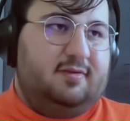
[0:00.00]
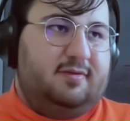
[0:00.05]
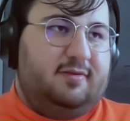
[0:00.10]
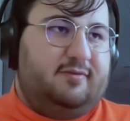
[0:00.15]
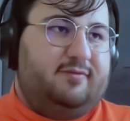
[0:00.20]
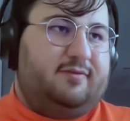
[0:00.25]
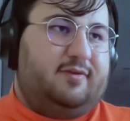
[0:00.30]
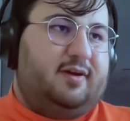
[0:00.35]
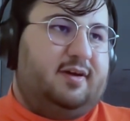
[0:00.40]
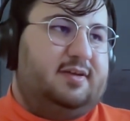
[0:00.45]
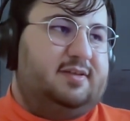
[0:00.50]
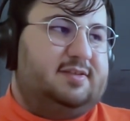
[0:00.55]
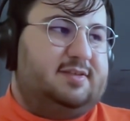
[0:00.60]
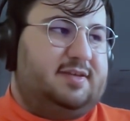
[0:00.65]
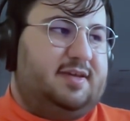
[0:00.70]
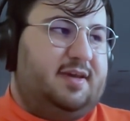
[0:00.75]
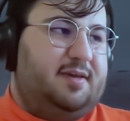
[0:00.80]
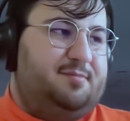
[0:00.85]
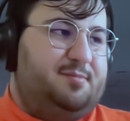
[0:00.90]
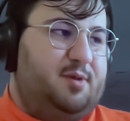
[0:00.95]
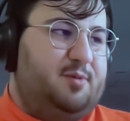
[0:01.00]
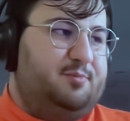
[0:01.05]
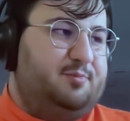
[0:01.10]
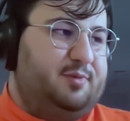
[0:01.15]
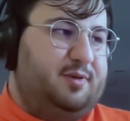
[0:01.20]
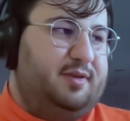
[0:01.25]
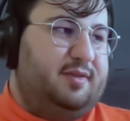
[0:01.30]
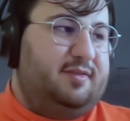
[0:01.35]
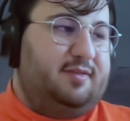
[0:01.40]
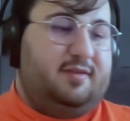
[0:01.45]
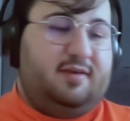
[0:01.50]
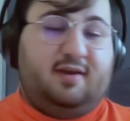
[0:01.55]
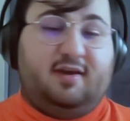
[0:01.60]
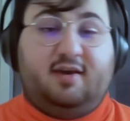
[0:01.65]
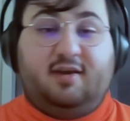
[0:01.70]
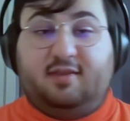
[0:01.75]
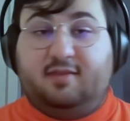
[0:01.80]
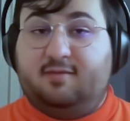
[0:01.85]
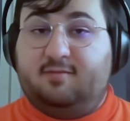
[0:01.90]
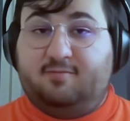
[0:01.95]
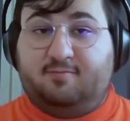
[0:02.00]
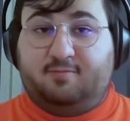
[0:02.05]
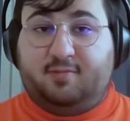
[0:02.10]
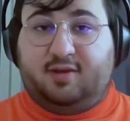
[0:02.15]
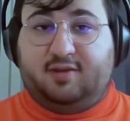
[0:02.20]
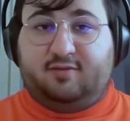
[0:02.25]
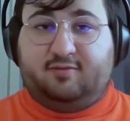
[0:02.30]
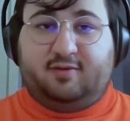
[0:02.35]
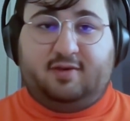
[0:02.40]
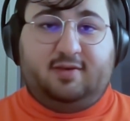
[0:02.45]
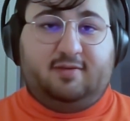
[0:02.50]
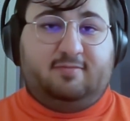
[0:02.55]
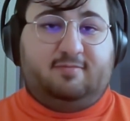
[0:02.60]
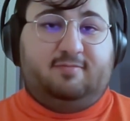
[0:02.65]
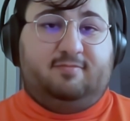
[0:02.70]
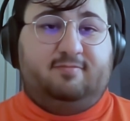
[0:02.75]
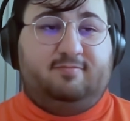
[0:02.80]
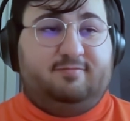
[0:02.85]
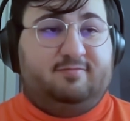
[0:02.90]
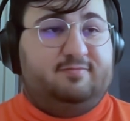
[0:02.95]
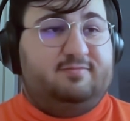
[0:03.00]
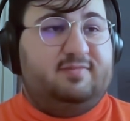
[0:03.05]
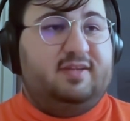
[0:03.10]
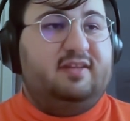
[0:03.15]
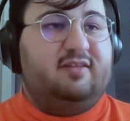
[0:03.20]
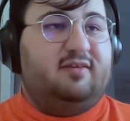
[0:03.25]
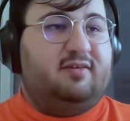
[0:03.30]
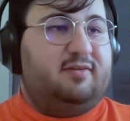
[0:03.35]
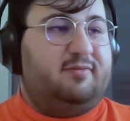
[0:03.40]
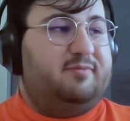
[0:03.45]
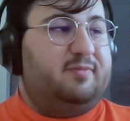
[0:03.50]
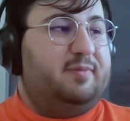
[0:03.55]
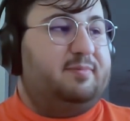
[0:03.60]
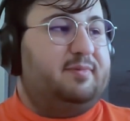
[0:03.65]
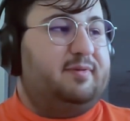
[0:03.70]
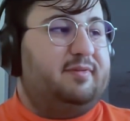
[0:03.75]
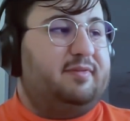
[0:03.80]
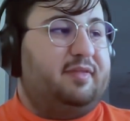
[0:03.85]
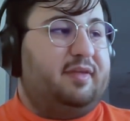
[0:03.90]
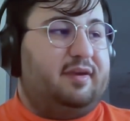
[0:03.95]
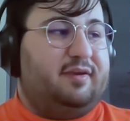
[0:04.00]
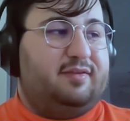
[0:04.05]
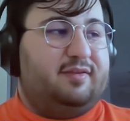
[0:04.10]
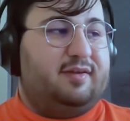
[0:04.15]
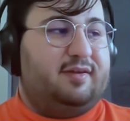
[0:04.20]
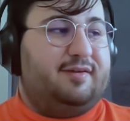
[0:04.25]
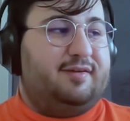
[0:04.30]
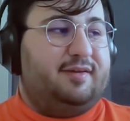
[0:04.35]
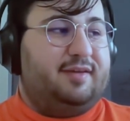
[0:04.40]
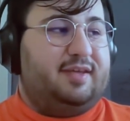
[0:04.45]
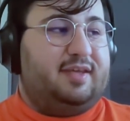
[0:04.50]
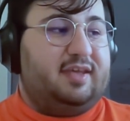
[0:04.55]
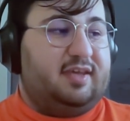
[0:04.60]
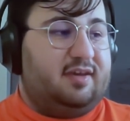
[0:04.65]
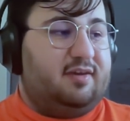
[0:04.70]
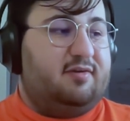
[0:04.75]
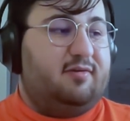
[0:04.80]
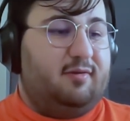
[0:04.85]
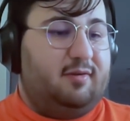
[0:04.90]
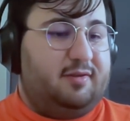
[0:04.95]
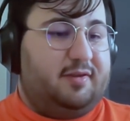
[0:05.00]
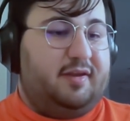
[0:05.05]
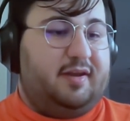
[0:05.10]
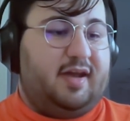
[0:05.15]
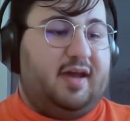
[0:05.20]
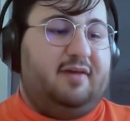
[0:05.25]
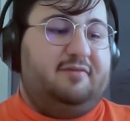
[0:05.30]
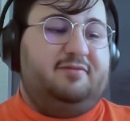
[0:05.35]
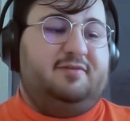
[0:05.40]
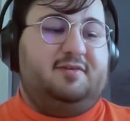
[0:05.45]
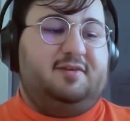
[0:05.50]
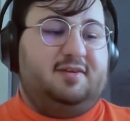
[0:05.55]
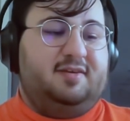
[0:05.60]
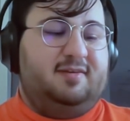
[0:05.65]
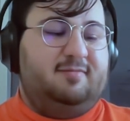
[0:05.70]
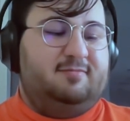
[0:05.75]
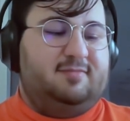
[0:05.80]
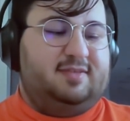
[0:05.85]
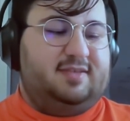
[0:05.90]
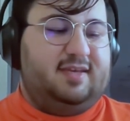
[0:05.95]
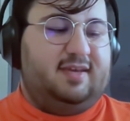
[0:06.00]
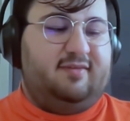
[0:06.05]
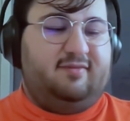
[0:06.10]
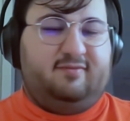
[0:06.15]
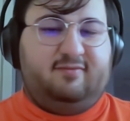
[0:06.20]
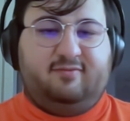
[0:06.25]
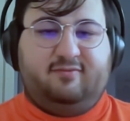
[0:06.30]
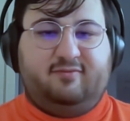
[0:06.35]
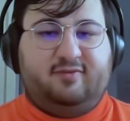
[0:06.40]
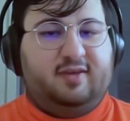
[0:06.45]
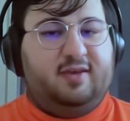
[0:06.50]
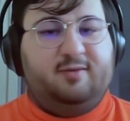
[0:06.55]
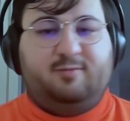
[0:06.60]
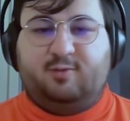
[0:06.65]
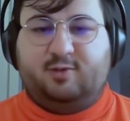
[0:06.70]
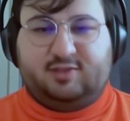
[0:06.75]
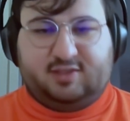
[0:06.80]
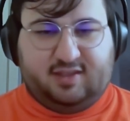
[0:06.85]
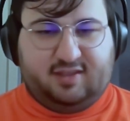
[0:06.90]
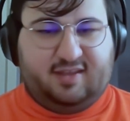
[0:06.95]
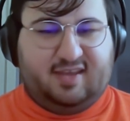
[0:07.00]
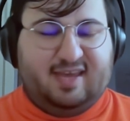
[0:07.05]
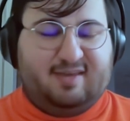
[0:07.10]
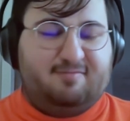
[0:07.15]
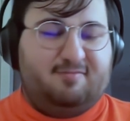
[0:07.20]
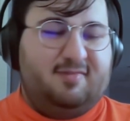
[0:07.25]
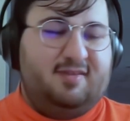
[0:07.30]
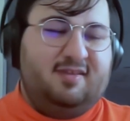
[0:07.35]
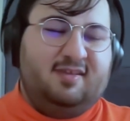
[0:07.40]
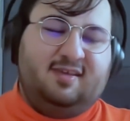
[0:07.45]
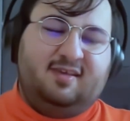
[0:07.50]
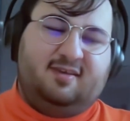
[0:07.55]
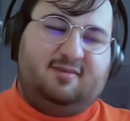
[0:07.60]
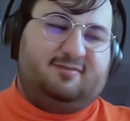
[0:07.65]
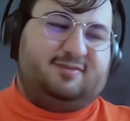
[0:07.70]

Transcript: Weiss came up with. And by the way, a lot of people think that he called it after him, say if it wasn't him. It was